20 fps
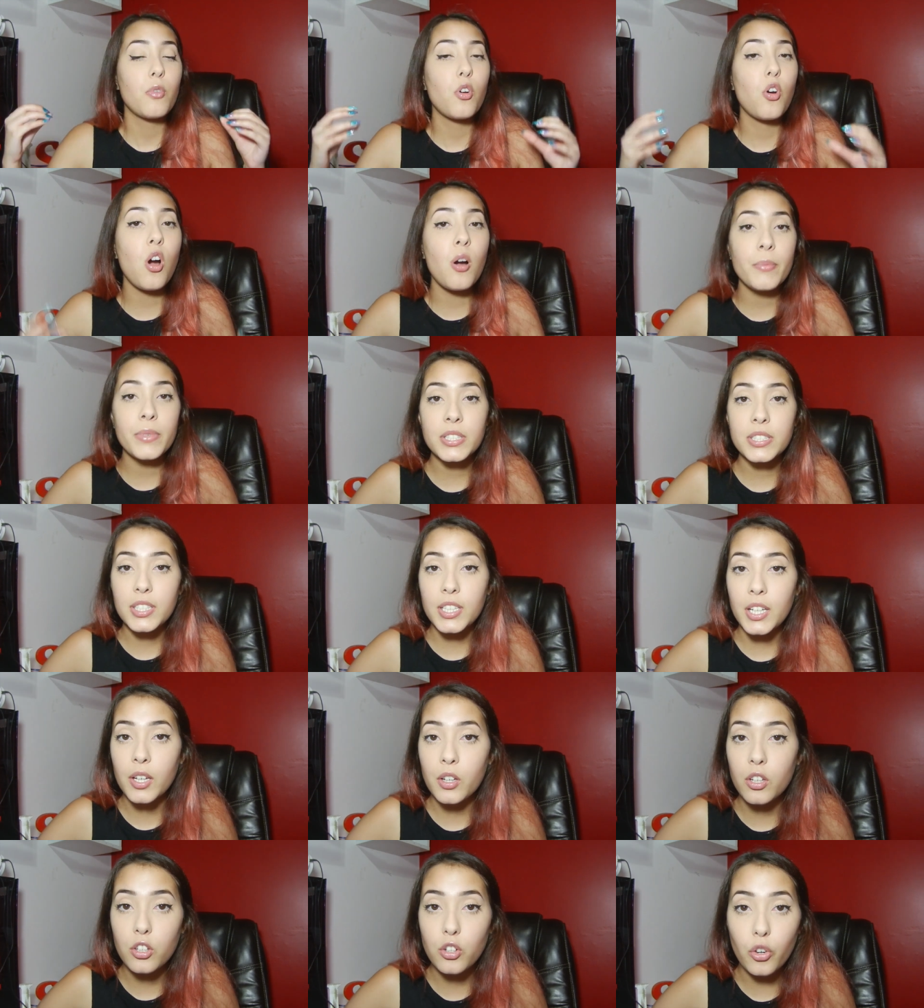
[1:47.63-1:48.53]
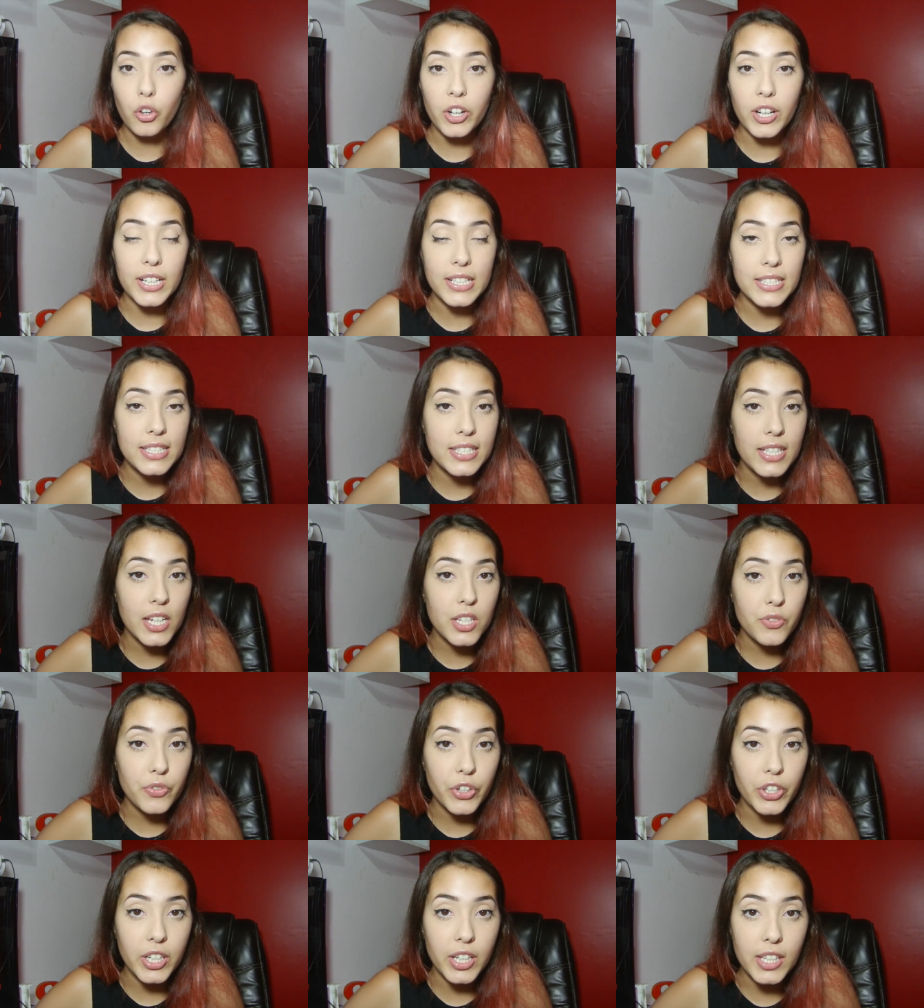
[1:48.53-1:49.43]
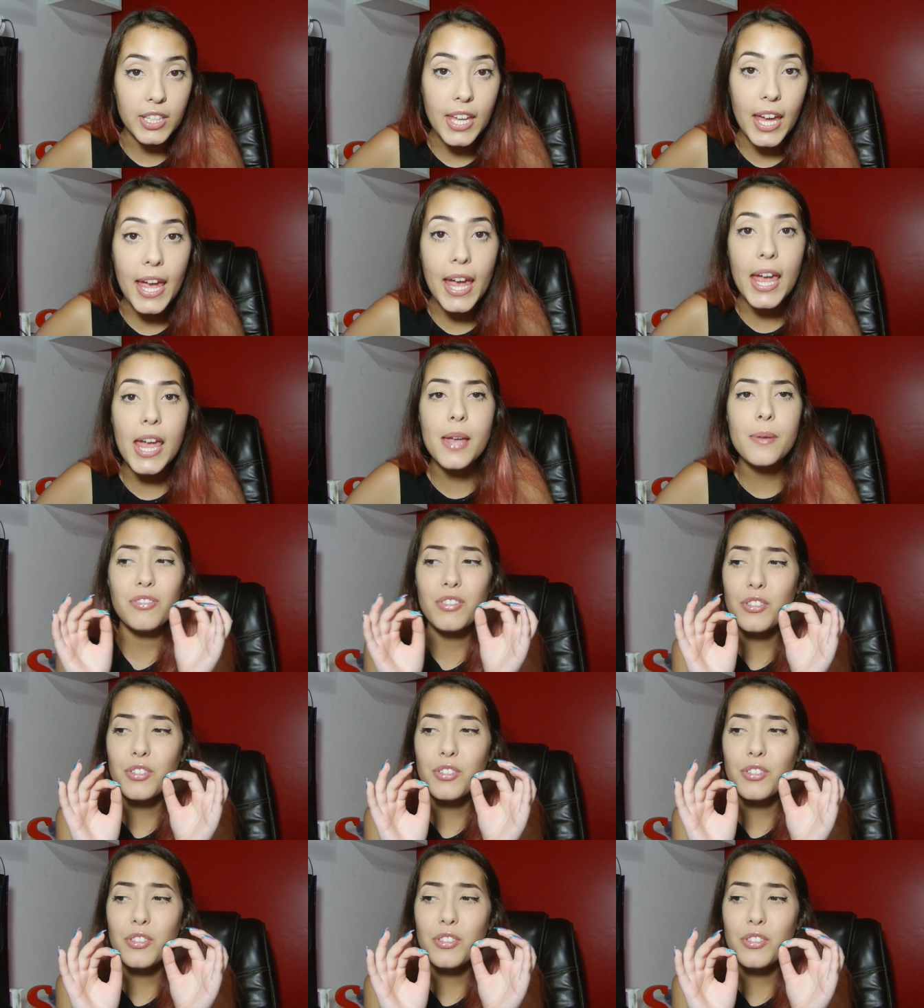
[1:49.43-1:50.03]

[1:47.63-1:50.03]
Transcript: commenting your ideas for the game.